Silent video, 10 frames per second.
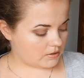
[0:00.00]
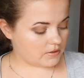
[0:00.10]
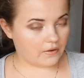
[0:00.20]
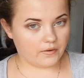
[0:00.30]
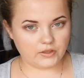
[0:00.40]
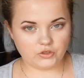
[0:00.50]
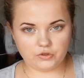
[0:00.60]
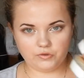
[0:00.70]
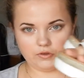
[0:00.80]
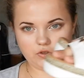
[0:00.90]
So I
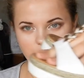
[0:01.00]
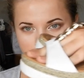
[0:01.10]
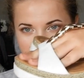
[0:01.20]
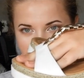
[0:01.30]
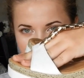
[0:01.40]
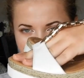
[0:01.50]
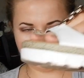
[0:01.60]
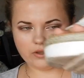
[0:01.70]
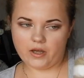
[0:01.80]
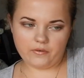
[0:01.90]
cho chose this one. I
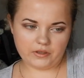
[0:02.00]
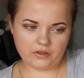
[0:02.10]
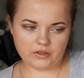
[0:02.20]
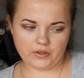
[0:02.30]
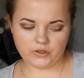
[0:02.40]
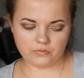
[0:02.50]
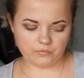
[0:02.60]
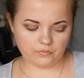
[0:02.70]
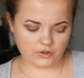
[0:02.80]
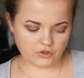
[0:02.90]
don't have any other
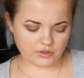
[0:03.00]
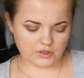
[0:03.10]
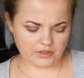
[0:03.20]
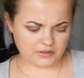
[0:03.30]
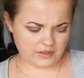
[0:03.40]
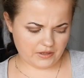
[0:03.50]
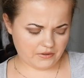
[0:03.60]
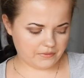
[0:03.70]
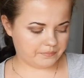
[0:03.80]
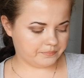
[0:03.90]
wedges, at least
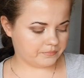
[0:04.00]
here,